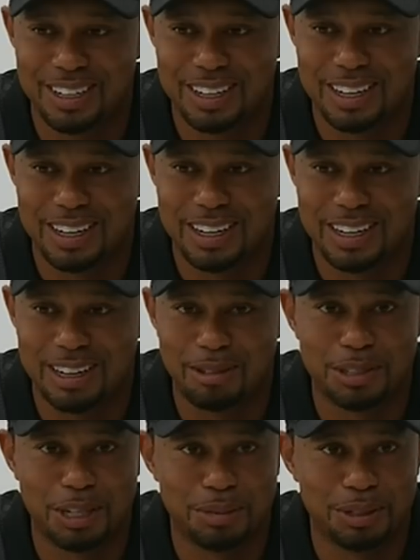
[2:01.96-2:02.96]
I
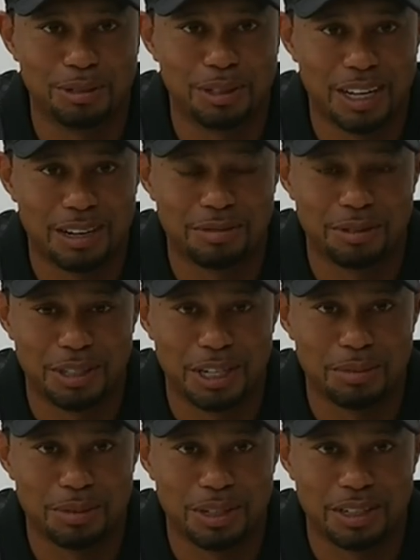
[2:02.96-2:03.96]
was able to do that a few
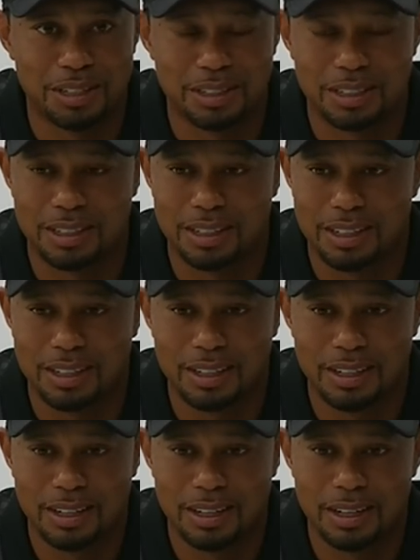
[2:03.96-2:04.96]
times, and
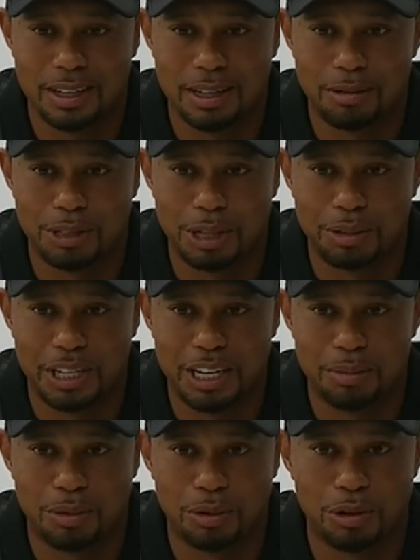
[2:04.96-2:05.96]
I was able to get
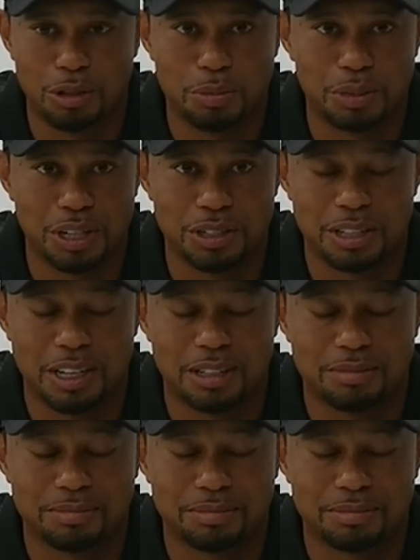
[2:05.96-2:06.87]
in more holes because of that.